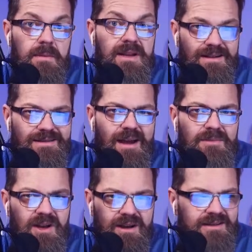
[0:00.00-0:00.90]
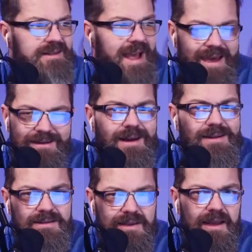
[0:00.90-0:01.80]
I mean, I'm talking canonized